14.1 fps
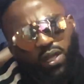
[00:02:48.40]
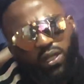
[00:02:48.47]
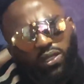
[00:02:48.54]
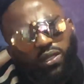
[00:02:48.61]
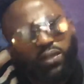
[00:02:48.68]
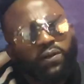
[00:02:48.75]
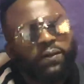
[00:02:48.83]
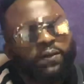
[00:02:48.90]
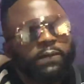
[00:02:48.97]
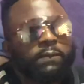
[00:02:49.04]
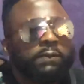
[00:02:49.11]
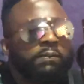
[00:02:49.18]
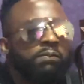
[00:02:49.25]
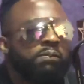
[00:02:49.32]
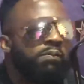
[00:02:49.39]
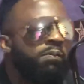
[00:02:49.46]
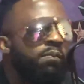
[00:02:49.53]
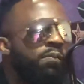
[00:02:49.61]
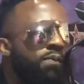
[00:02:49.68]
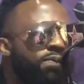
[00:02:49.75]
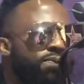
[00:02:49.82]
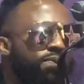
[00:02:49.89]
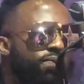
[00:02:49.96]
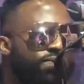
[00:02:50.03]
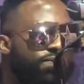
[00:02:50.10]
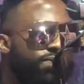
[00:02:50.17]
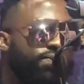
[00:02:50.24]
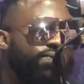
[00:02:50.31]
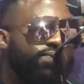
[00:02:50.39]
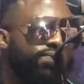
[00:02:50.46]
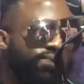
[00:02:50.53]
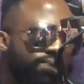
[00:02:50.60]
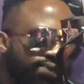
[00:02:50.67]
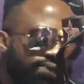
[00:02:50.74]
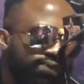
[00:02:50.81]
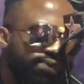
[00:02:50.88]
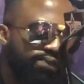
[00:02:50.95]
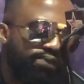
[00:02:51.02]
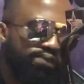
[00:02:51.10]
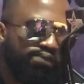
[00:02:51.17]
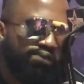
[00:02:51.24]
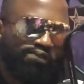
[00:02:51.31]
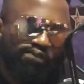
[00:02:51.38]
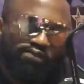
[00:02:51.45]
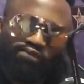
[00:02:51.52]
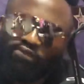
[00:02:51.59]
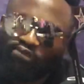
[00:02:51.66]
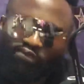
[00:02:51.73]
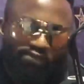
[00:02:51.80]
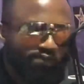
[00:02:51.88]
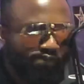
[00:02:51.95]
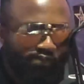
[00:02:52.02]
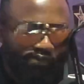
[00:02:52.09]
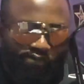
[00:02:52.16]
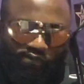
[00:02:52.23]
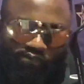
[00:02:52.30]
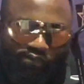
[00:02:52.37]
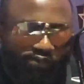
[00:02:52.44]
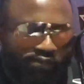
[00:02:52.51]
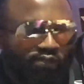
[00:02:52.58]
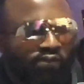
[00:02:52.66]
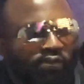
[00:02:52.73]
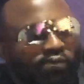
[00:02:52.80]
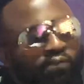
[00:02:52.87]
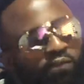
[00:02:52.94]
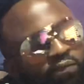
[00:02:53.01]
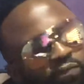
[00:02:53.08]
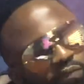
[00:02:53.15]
In that book, I'm not trying to paraphrase, but in that book, that page,